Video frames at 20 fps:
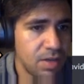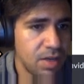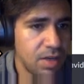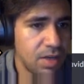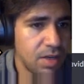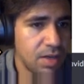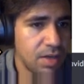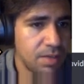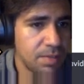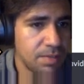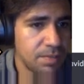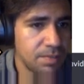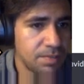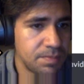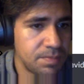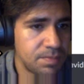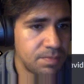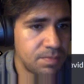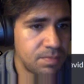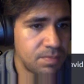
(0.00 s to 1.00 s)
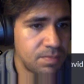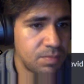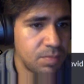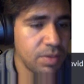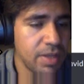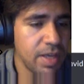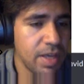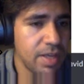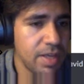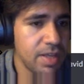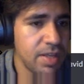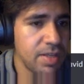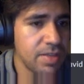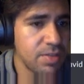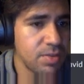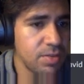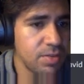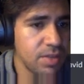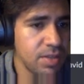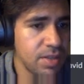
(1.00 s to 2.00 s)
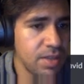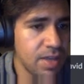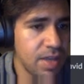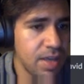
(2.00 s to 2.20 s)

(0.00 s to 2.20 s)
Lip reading: oh yeah, it's only going to